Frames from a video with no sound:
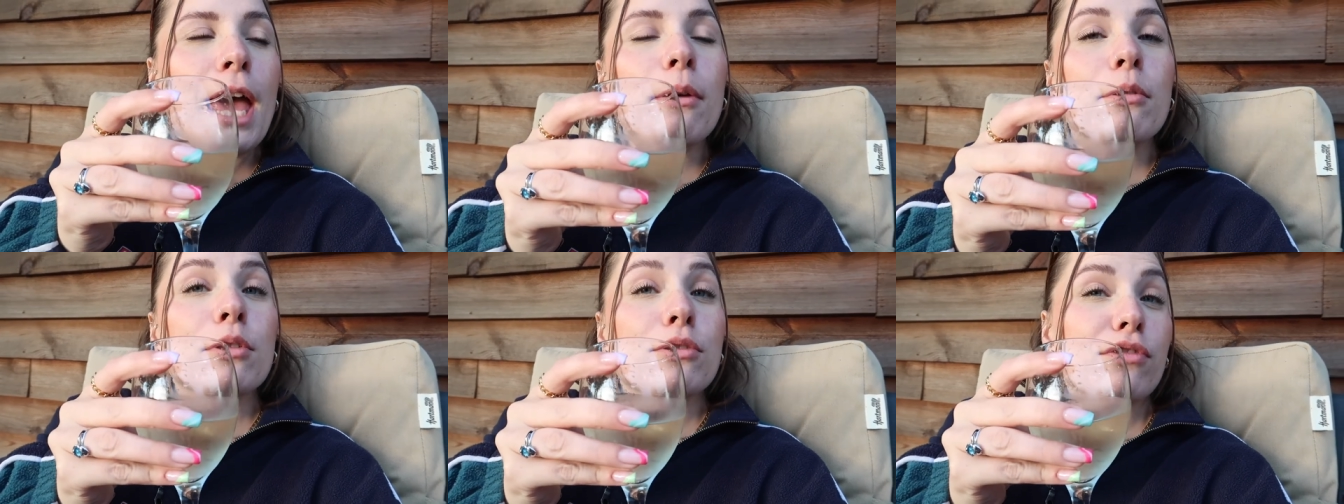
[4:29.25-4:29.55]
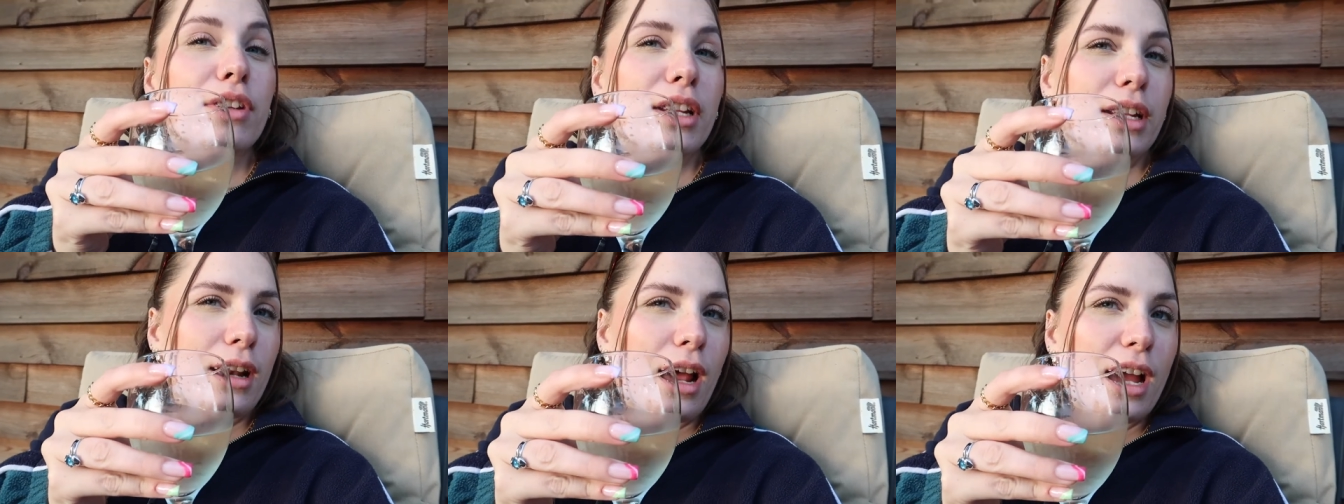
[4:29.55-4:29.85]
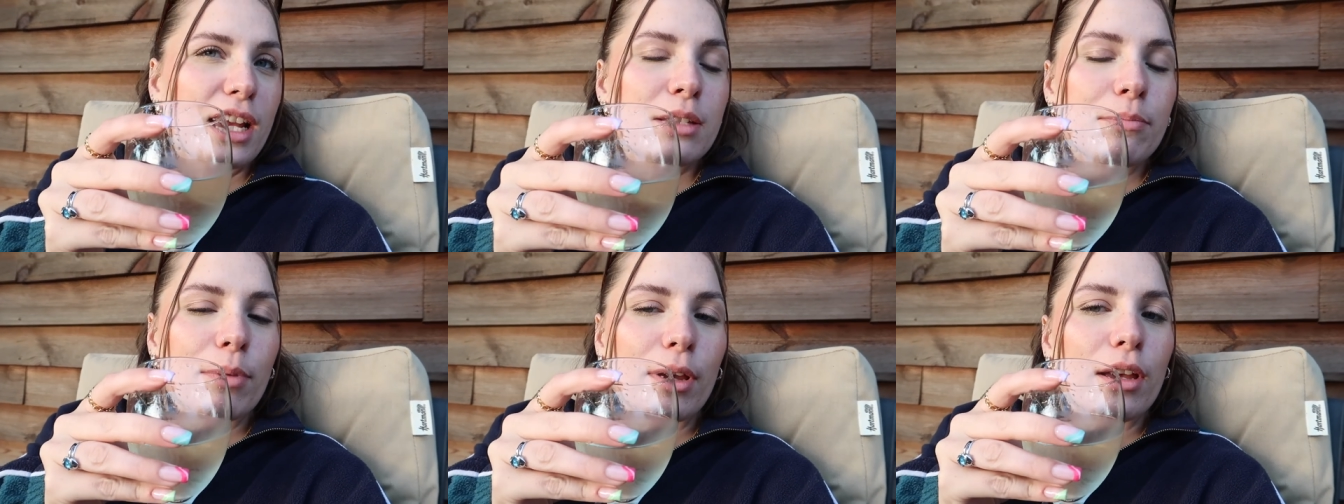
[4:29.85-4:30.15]
It was really
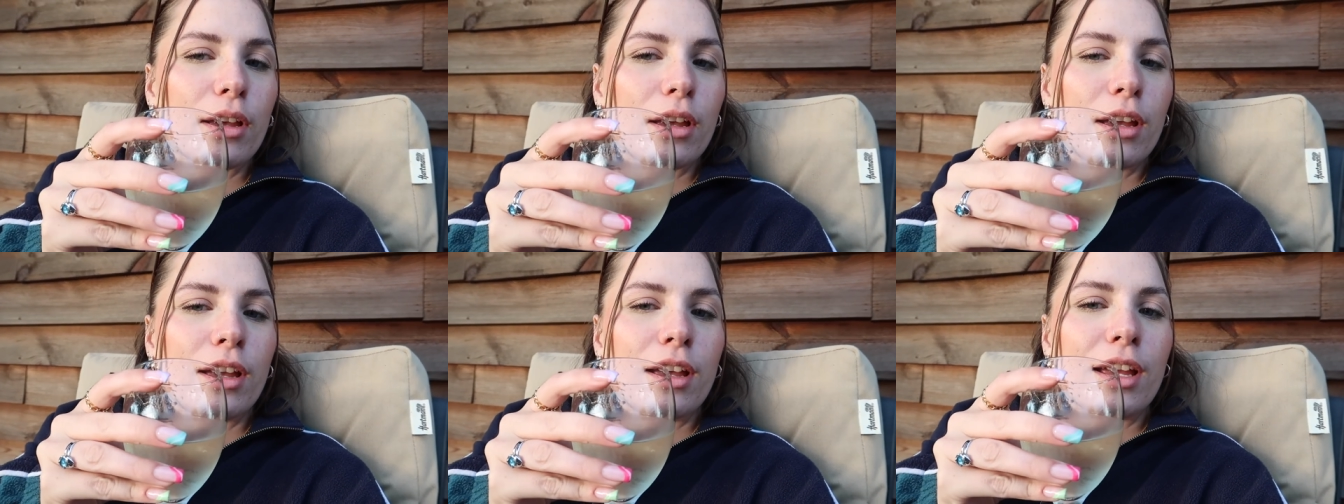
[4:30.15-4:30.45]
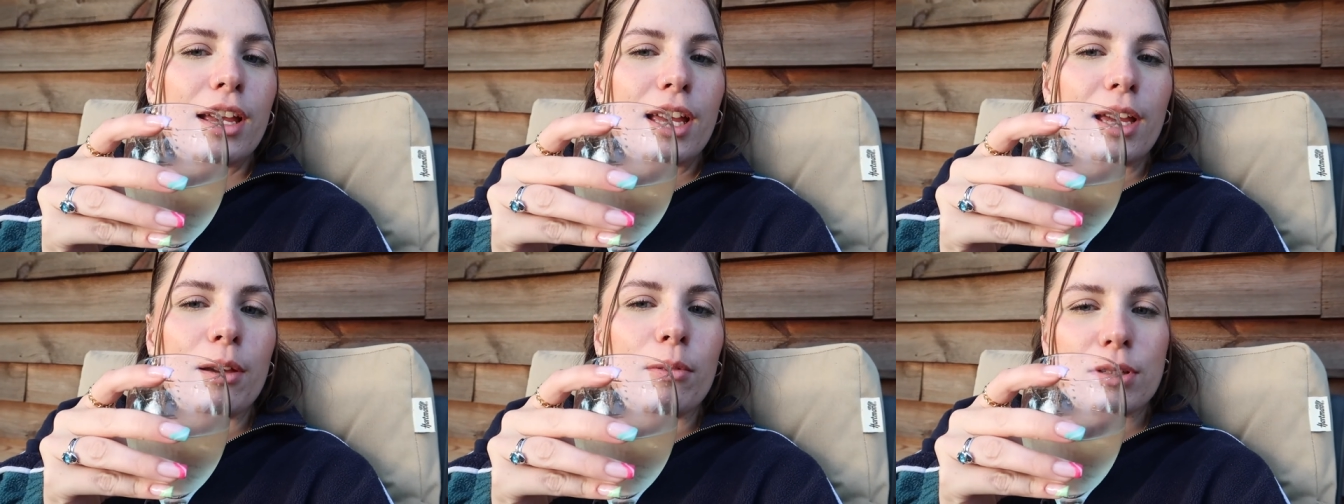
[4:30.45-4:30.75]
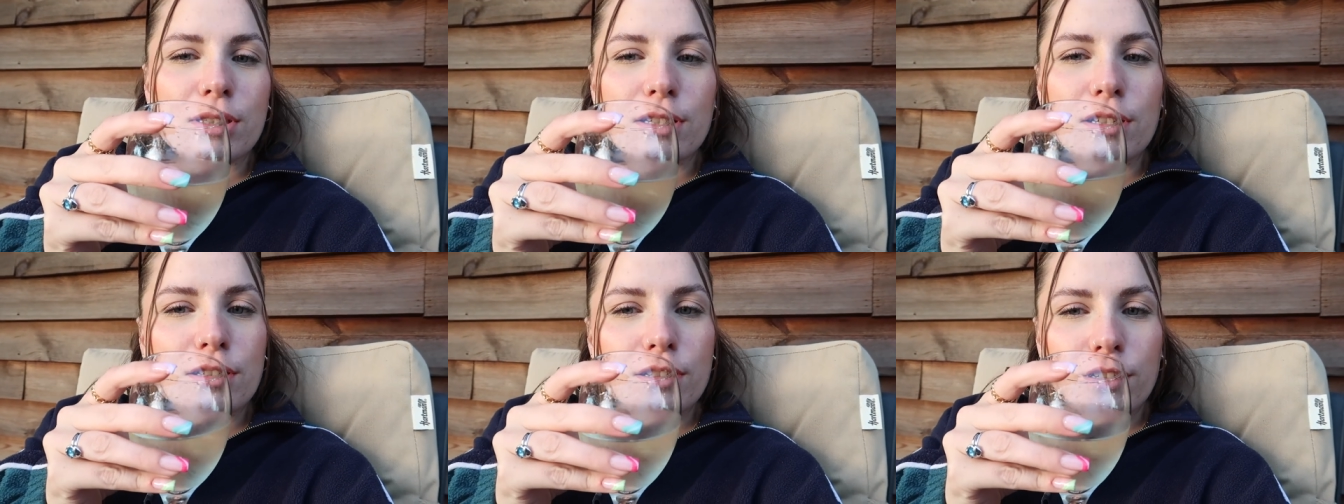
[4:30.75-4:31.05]
nice, but it
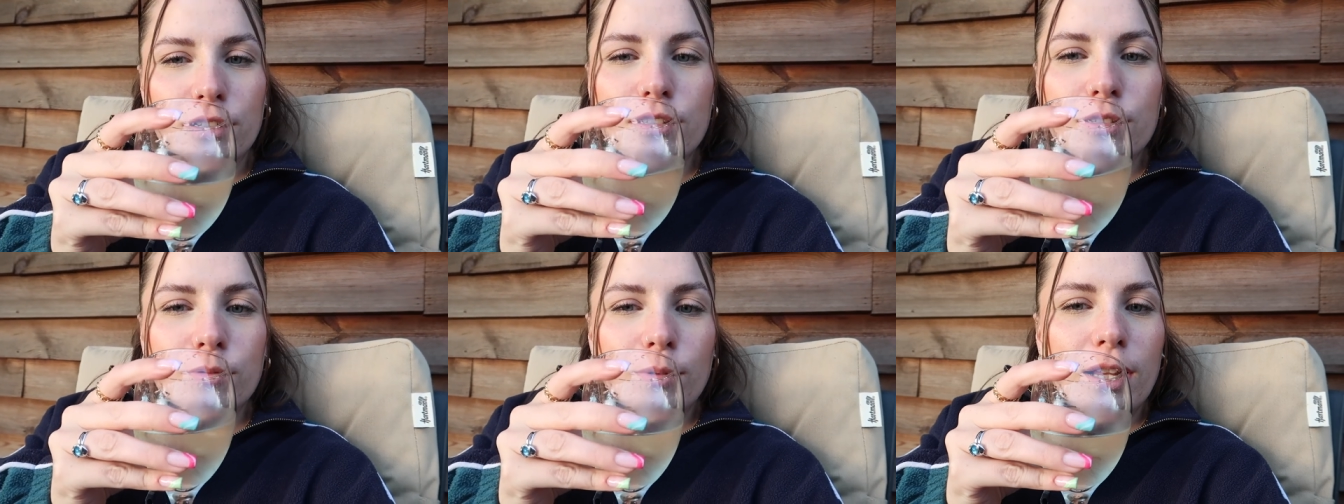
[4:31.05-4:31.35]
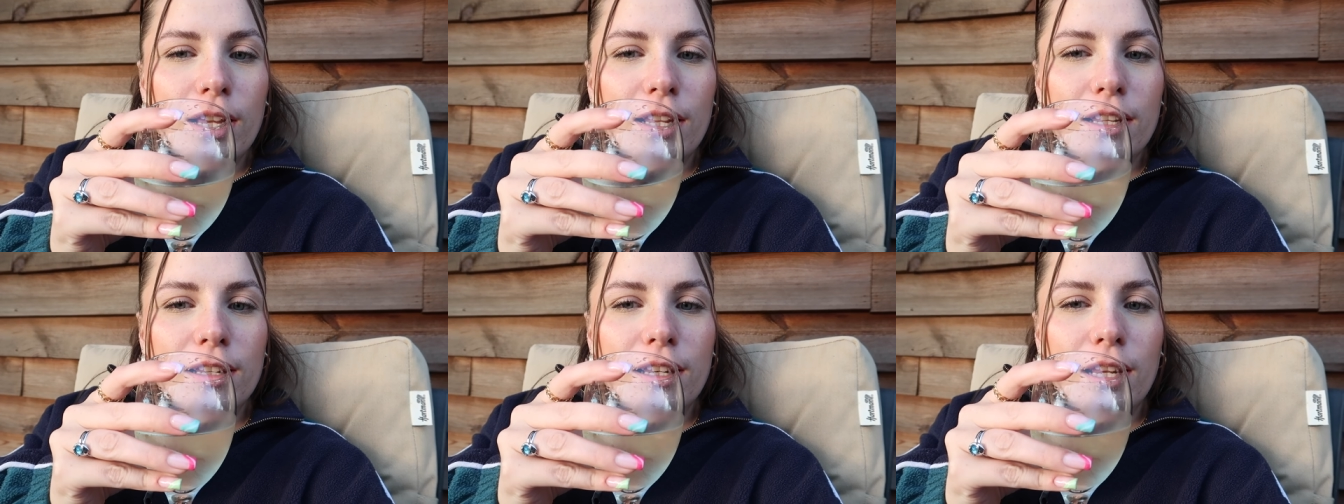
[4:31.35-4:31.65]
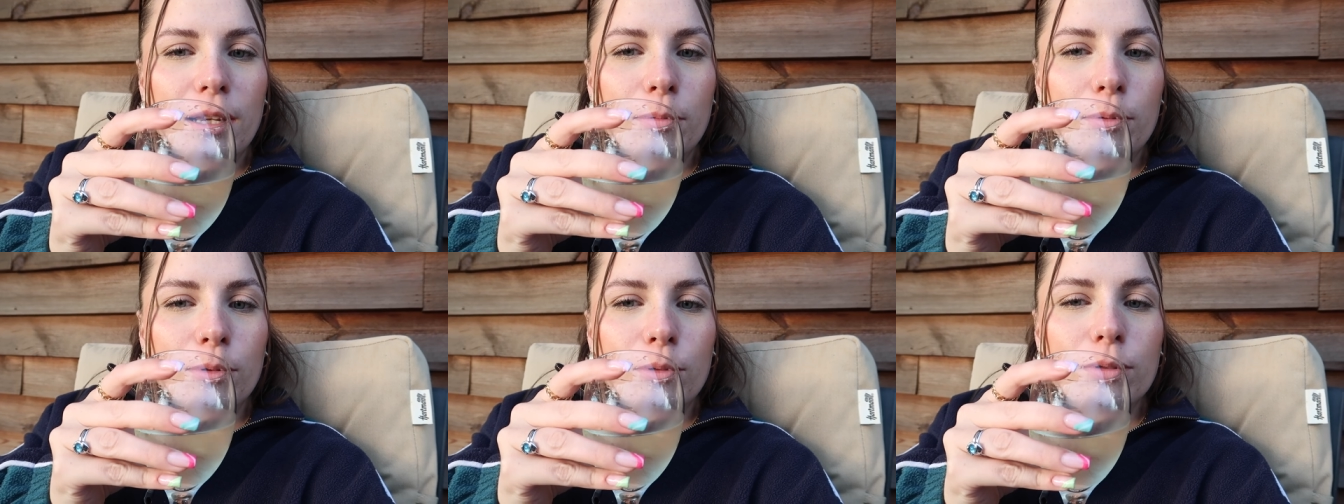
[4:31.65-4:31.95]
wasn't as good as the one I had
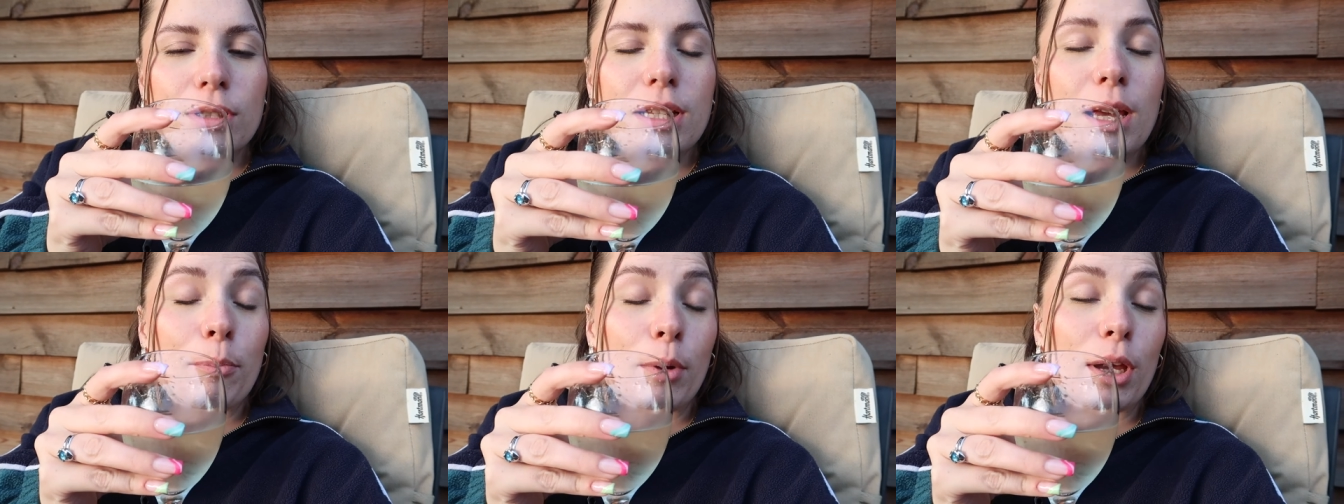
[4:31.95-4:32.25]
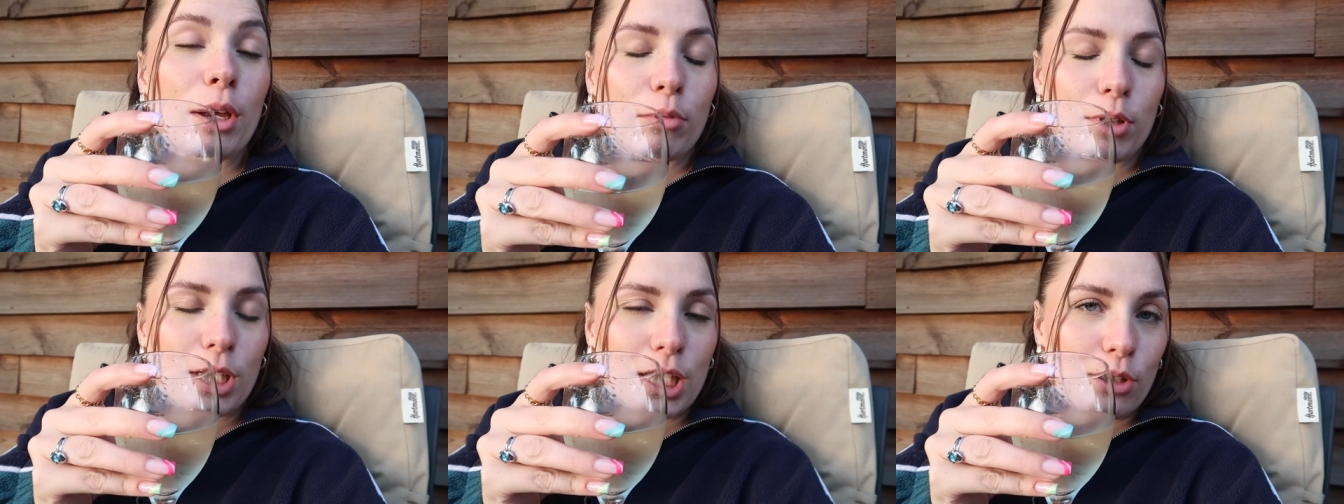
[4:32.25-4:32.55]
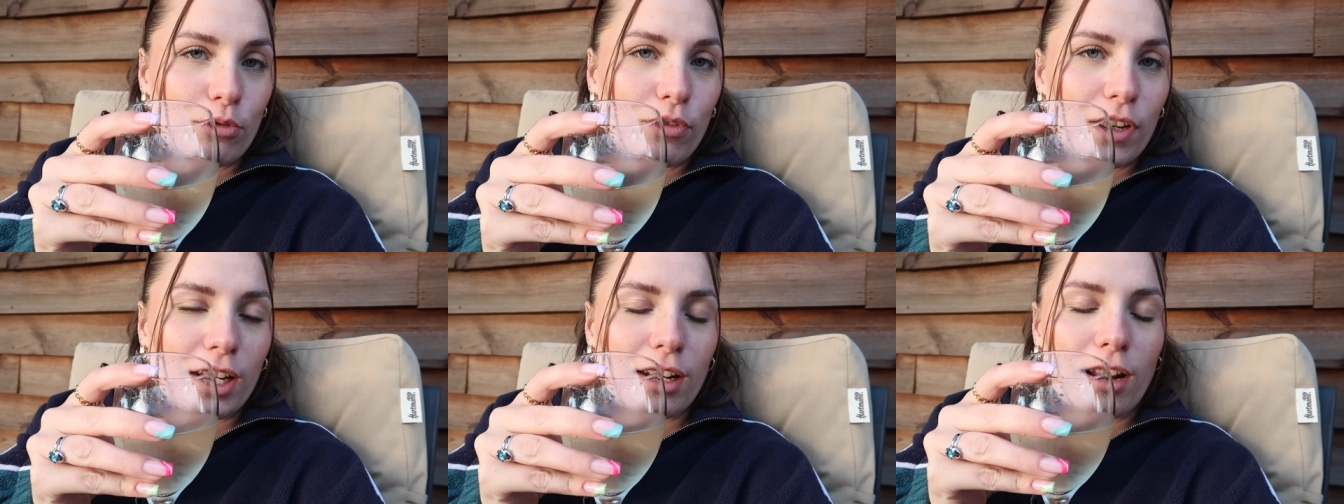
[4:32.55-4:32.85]
in Naples. But it was
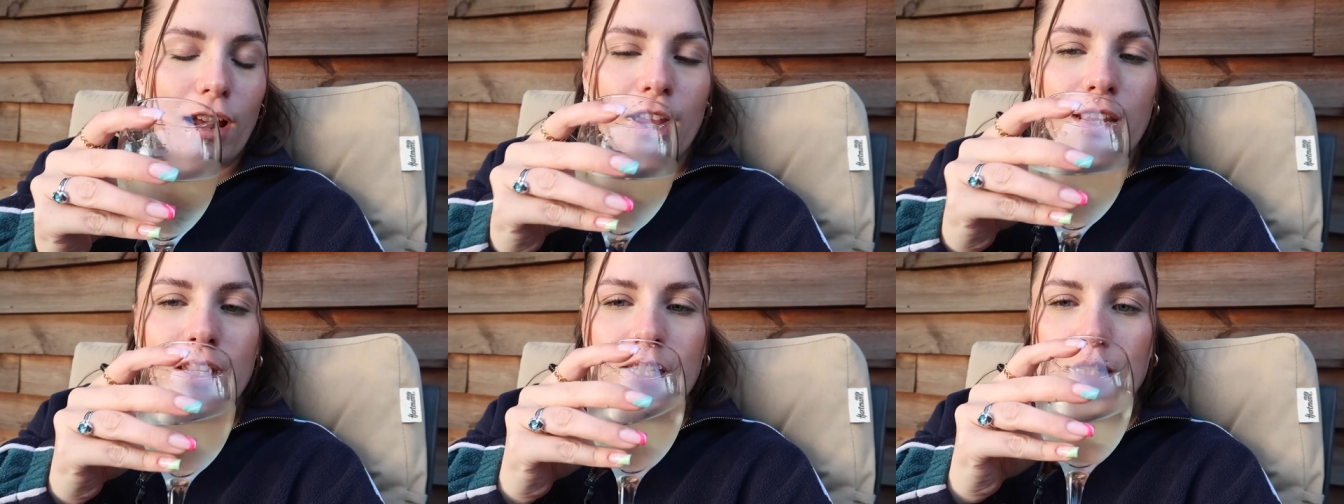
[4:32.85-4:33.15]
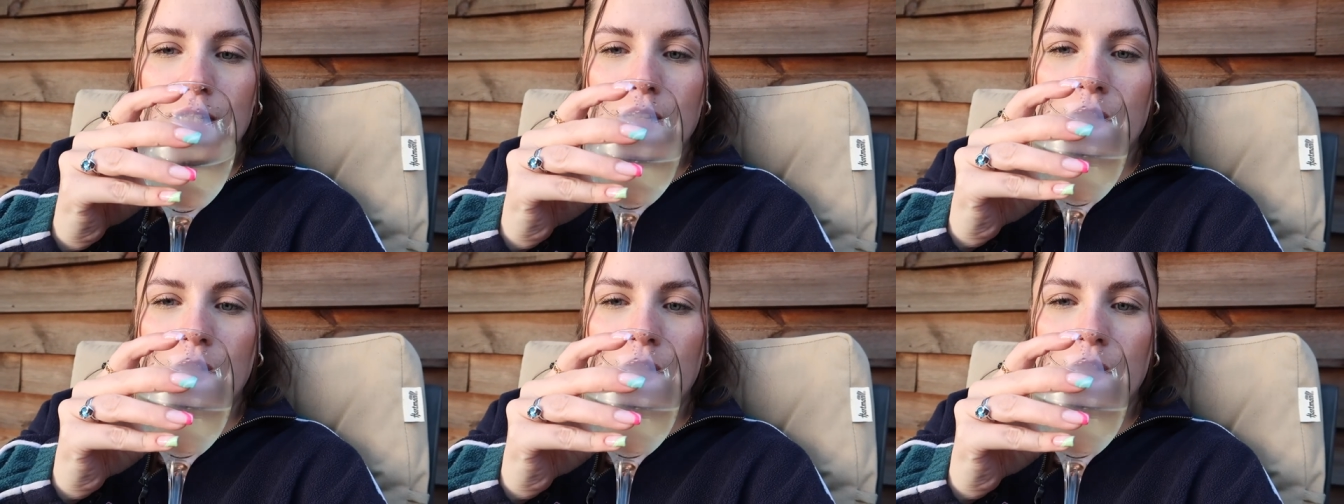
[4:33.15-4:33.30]
still really nice